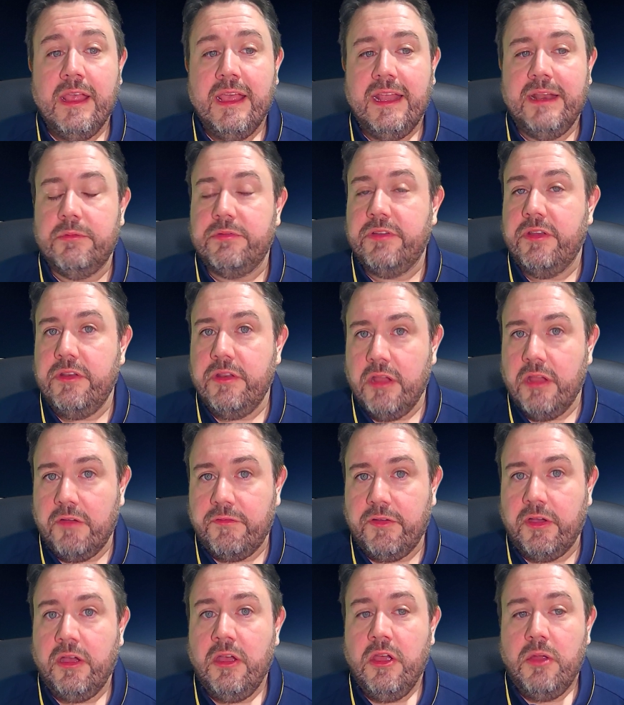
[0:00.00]
It was
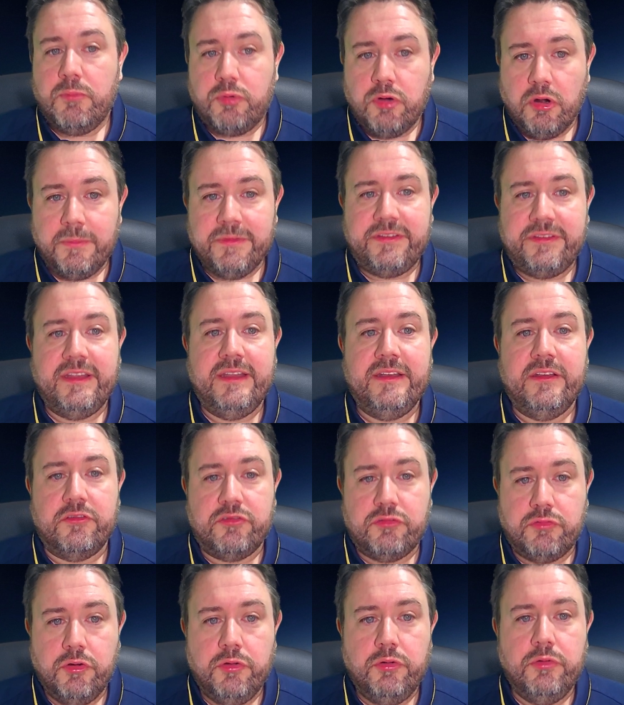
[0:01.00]
another promising
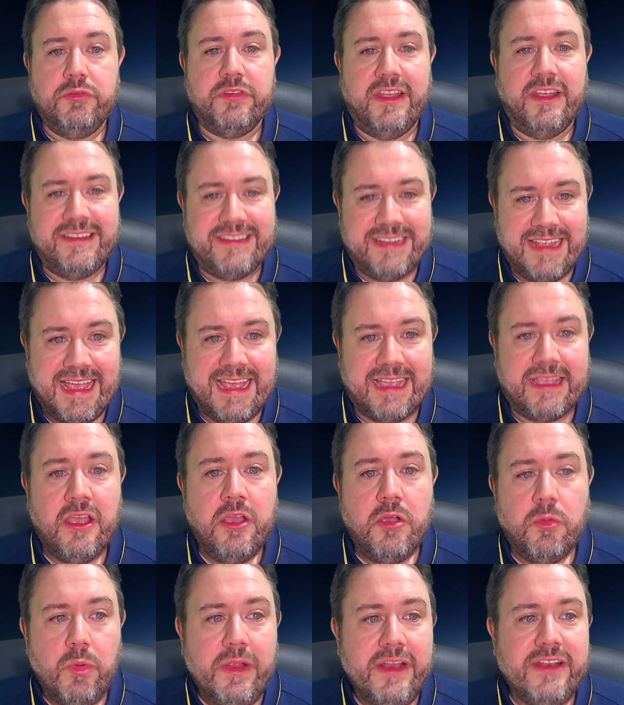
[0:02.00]
Shrews attack.
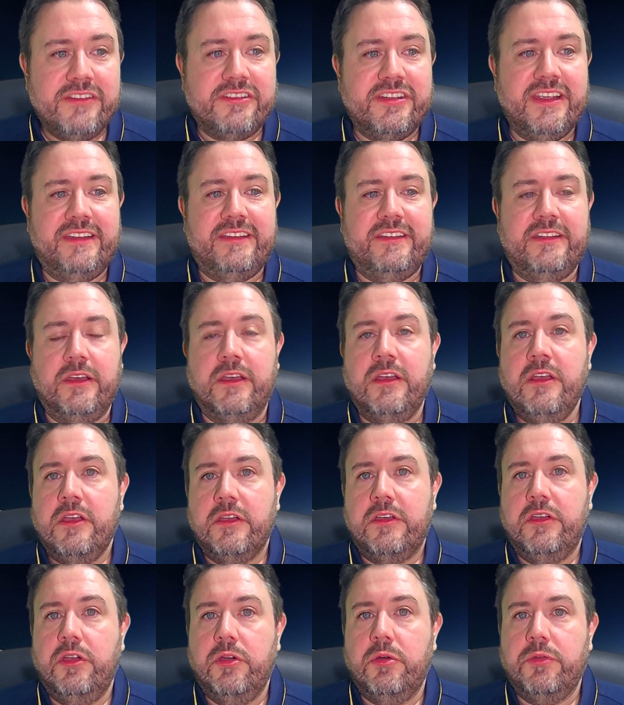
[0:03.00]
Winchester
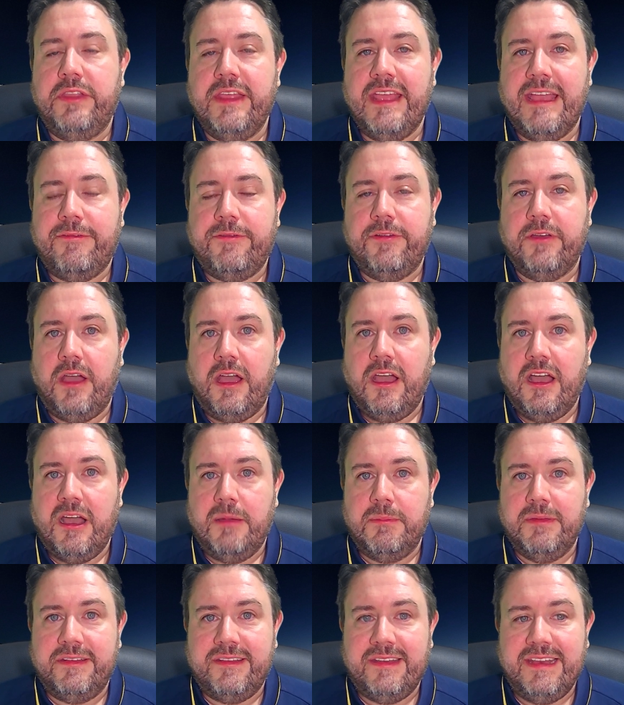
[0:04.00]
curled the effort
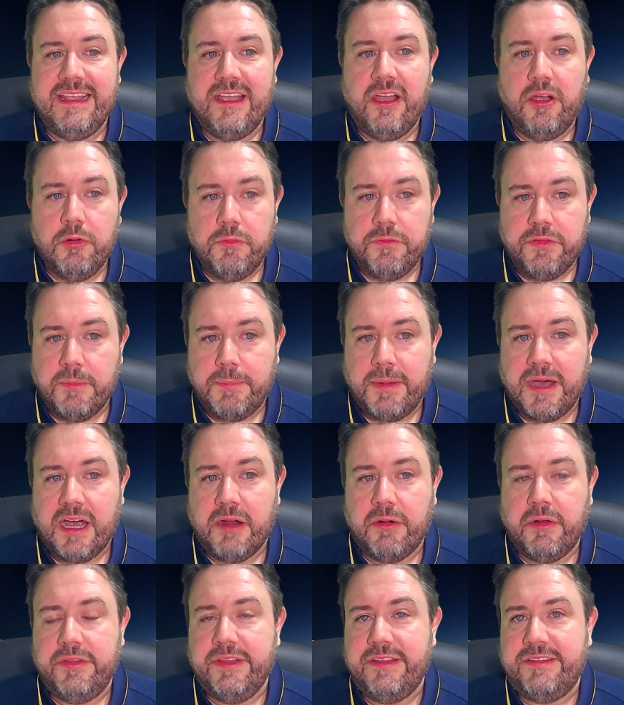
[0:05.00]
harmlessly over the
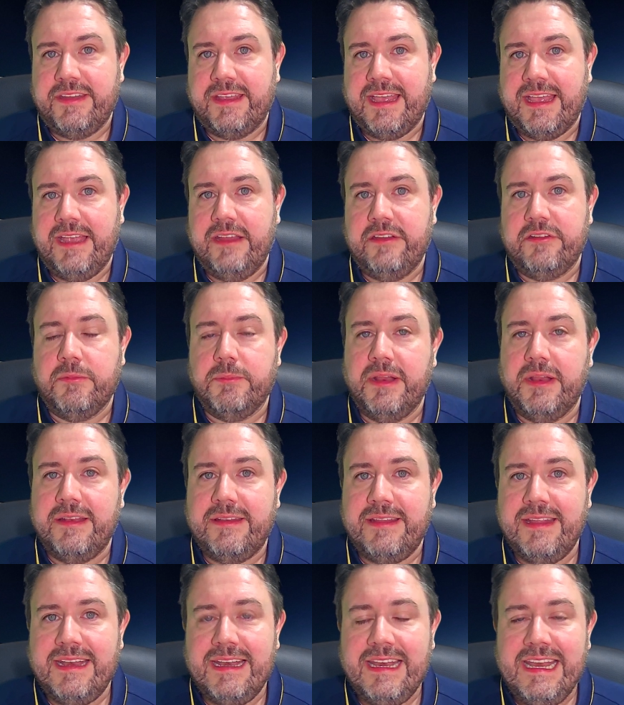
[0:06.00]
bar on this occasion, but it
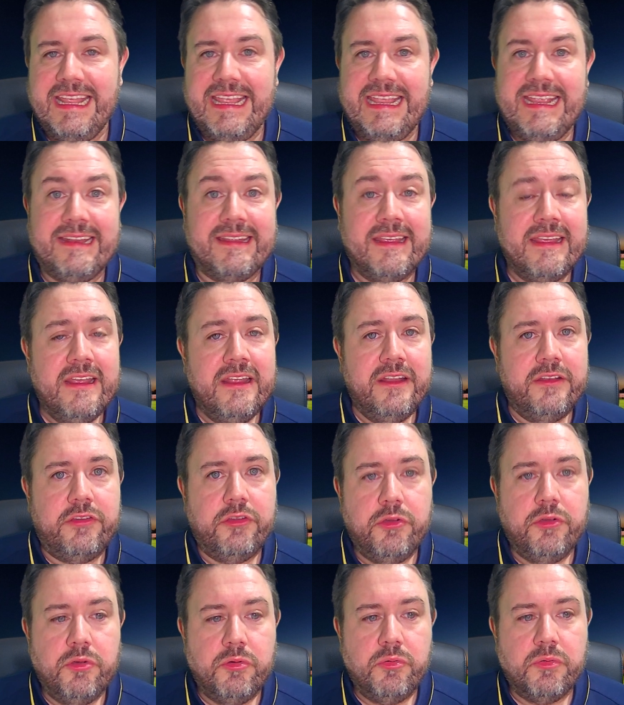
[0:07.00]
did lead
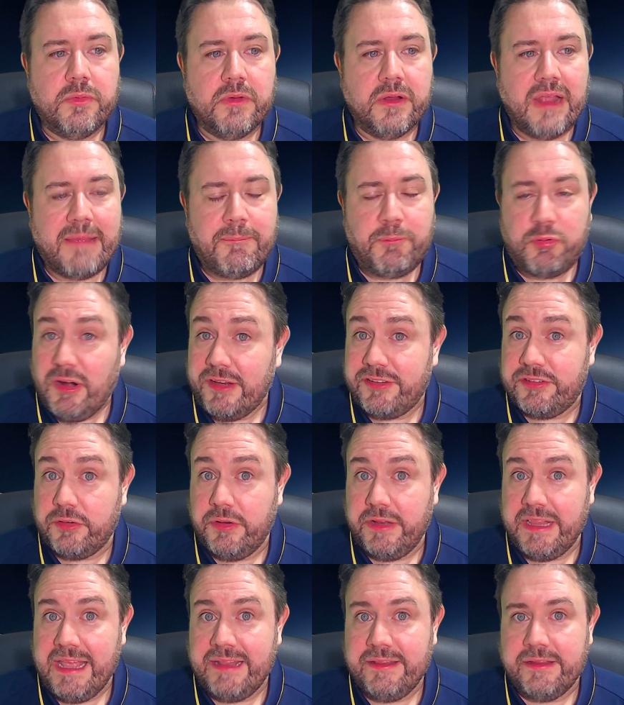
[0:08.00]
to pressure
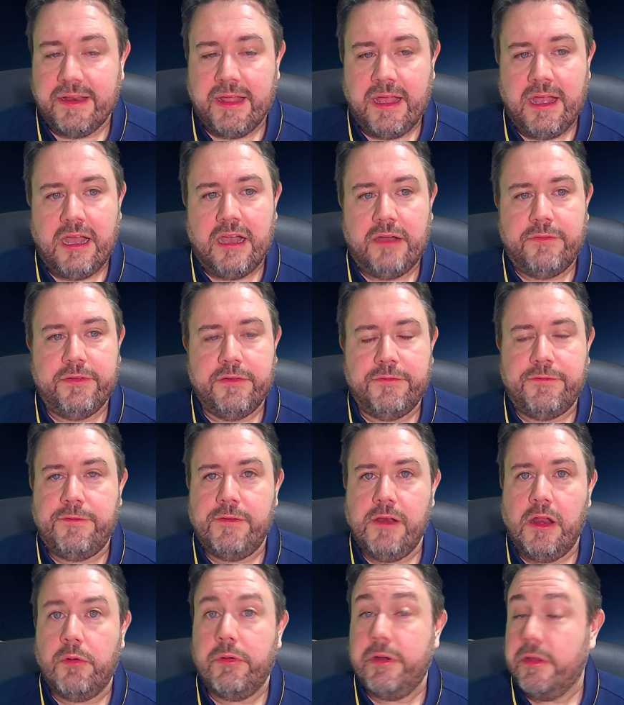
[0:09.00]
at the end of the half and a
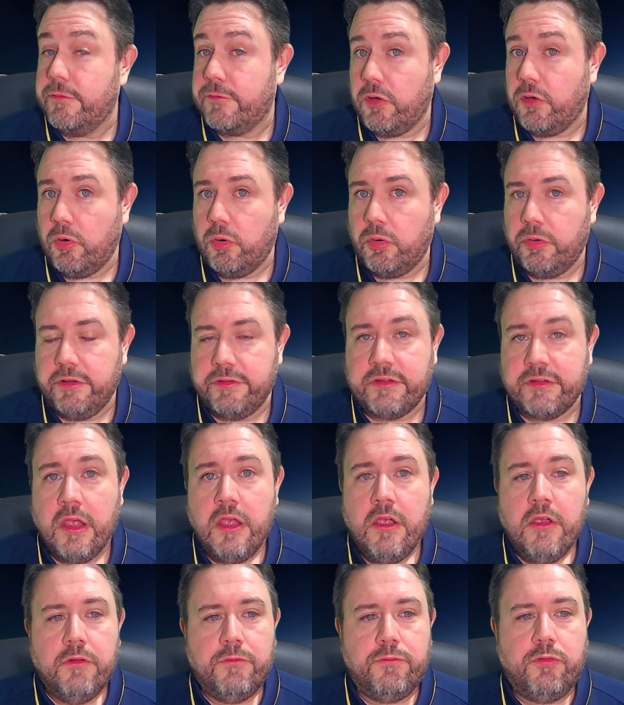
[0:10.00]
flurry of corners
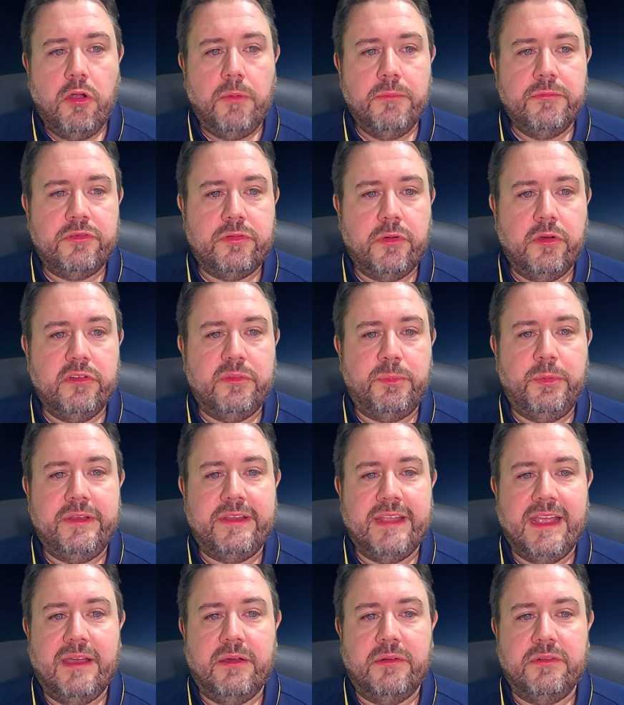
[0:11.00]
from Shrewsbury
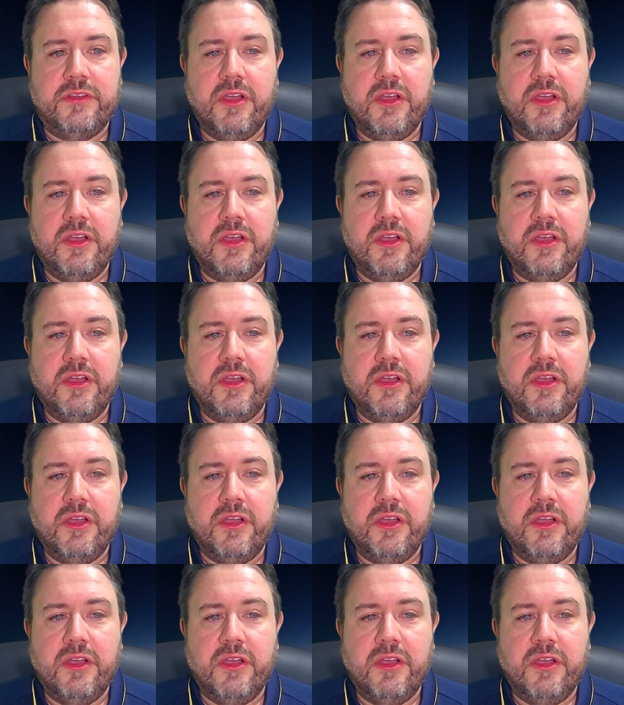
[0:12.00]
Town.